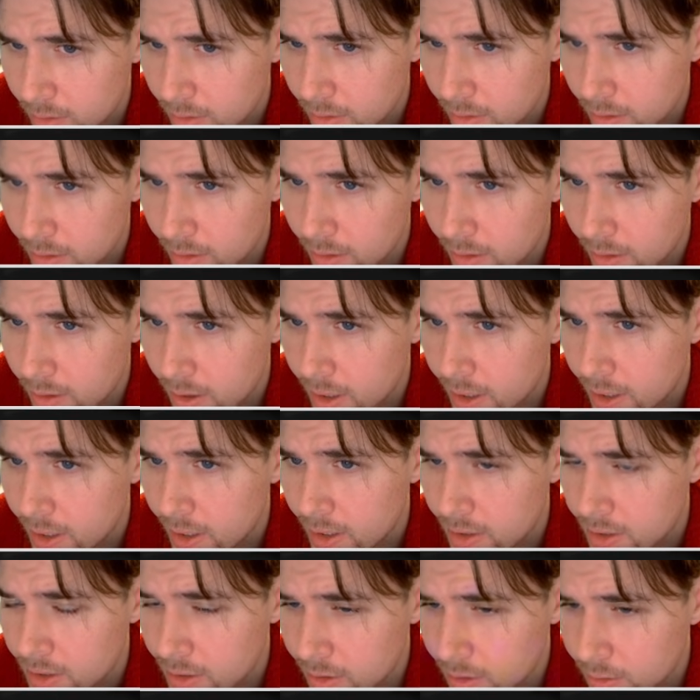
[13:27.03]
Knight
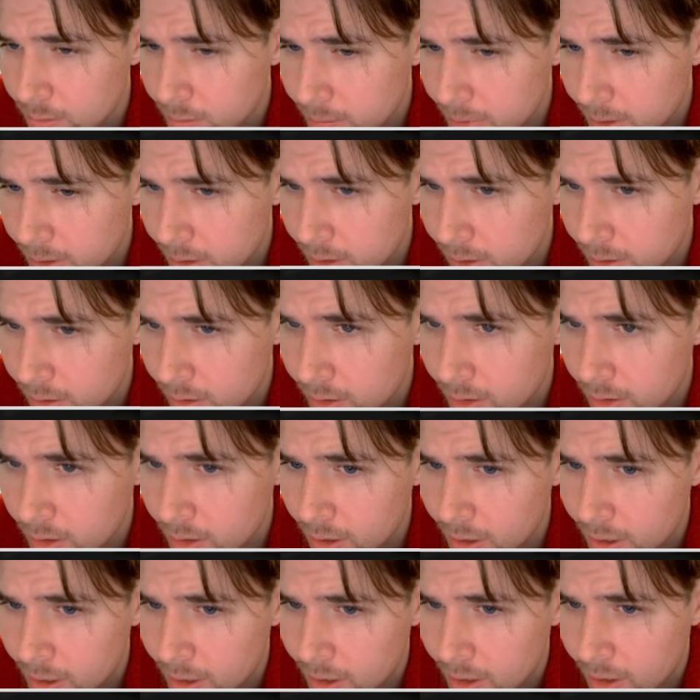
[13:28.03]
has to go back,
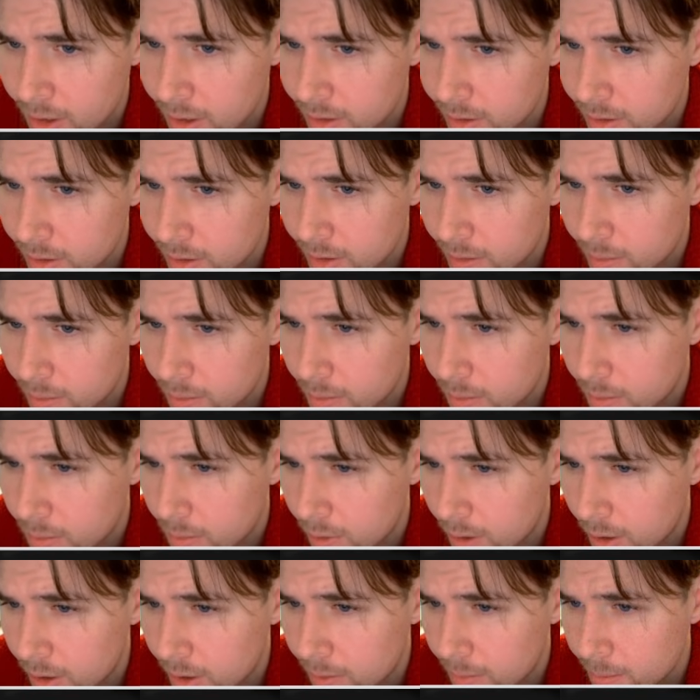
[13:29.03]
and then I can put
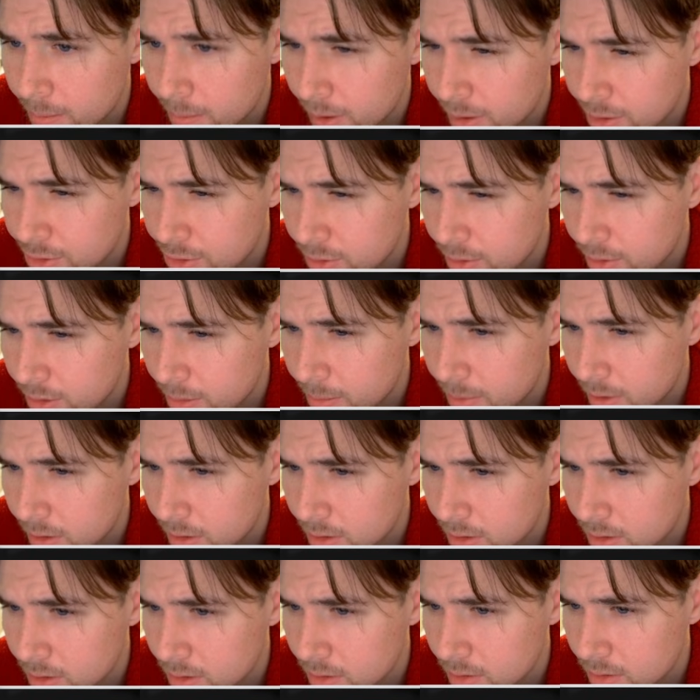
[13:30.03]
pressure on the
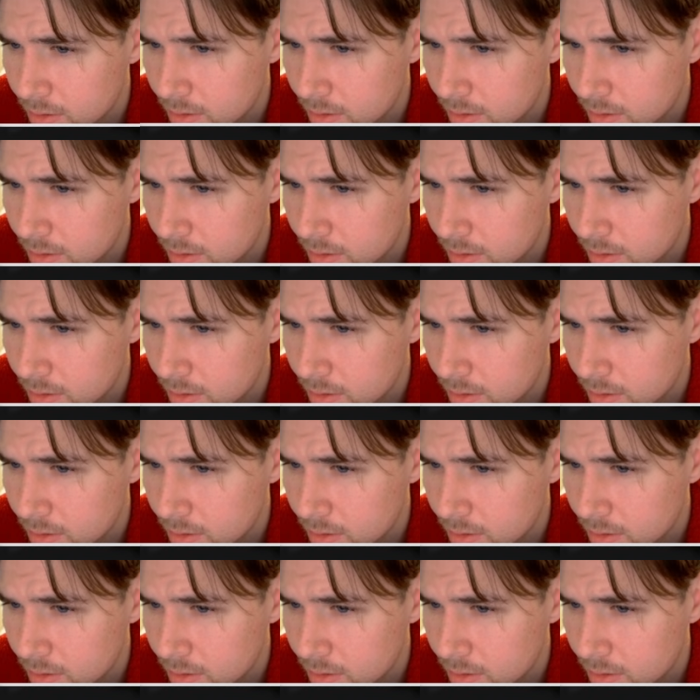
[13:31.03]
piece.